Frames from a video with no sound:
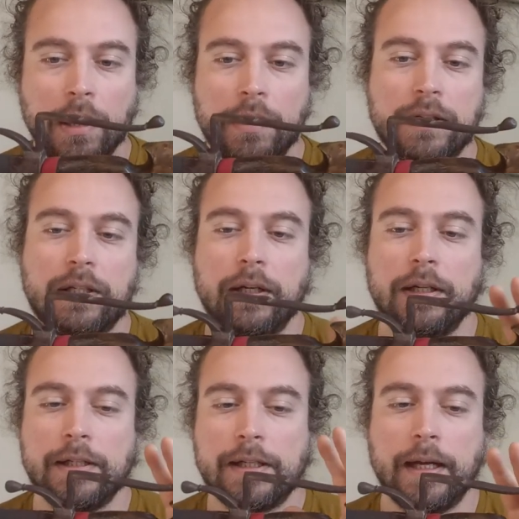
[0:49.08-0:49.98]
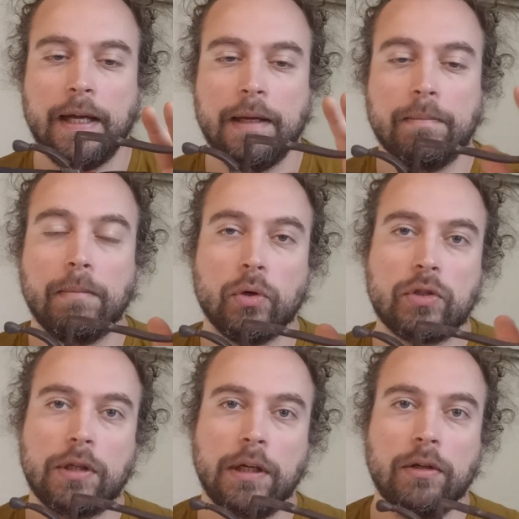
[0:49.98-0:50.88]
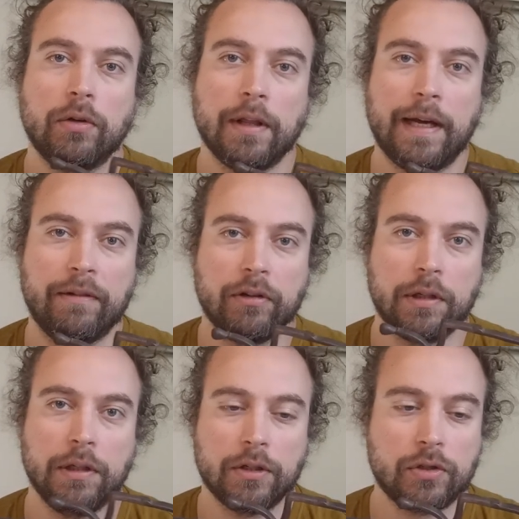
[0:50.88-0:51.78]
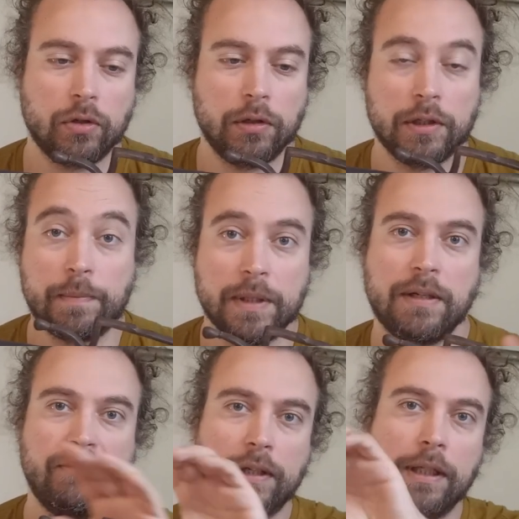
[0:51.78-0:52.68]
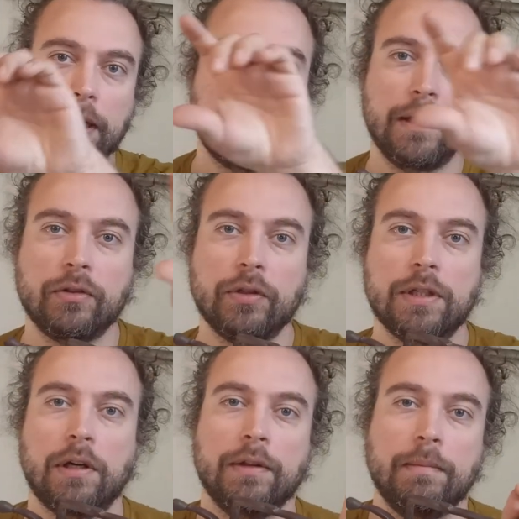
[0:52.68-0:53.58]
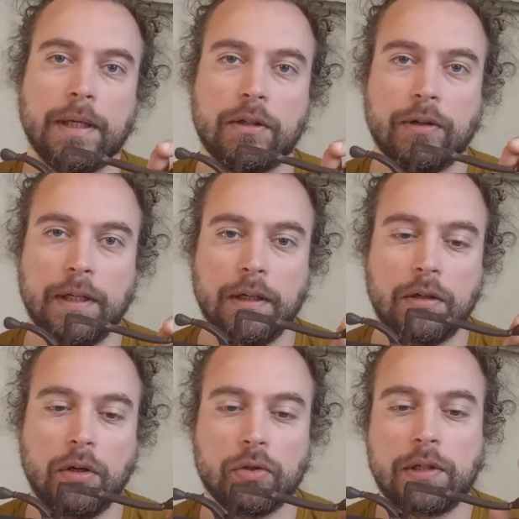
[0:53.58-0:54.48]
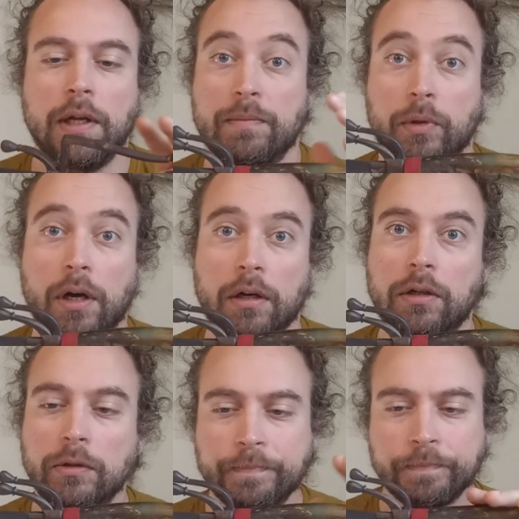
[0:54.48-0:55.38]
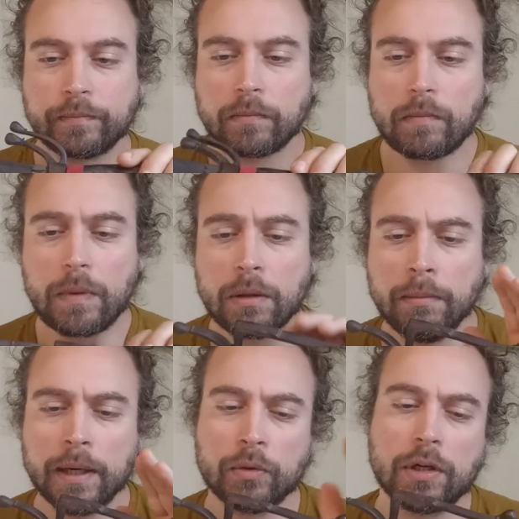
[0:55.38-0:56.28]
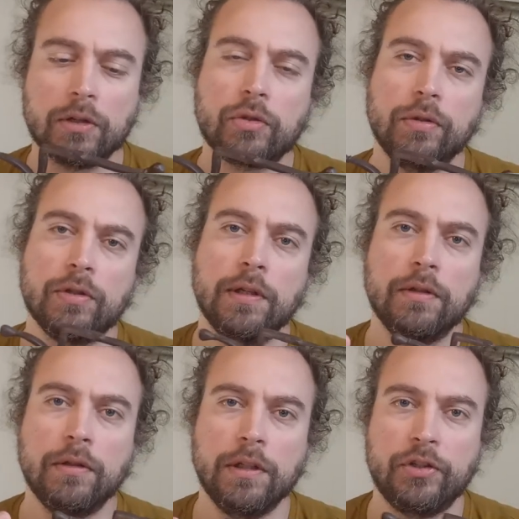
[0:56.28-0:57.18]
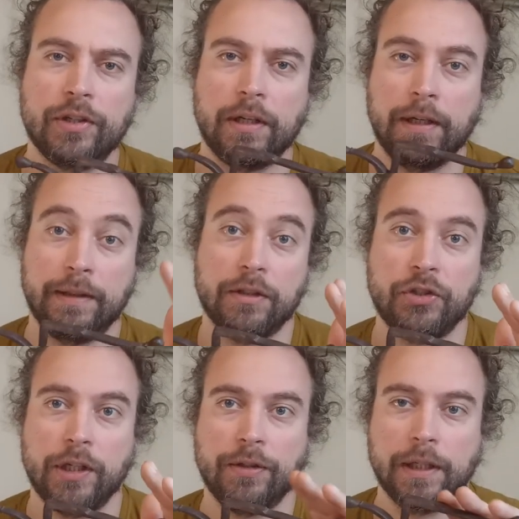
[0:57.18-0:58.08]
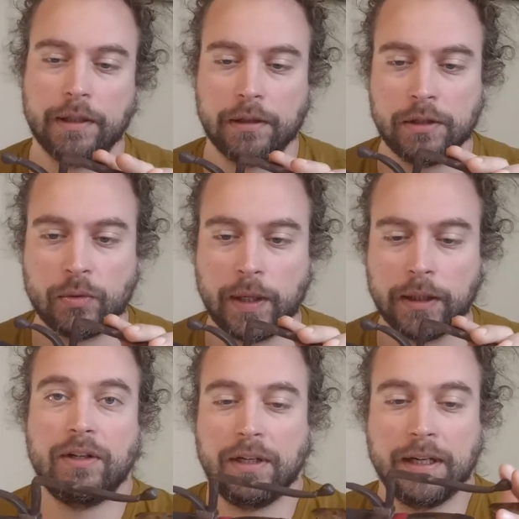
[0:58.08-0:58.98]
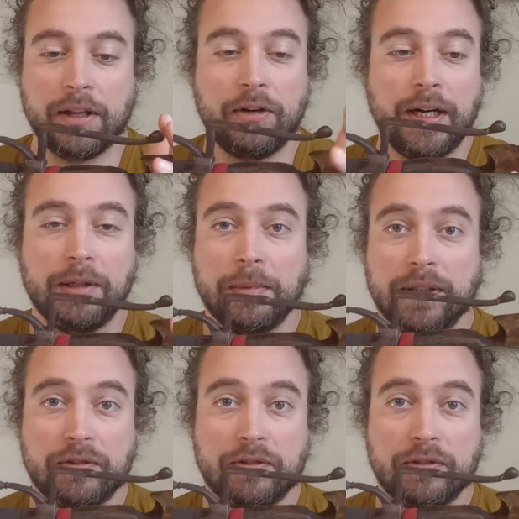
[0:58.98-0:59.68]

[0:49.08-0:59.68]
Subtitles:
This is a mostly North African sword, specifically countries on the Mediterranean coast. Morocco, but it was also used in Tunisia and Algeria as well. Another element of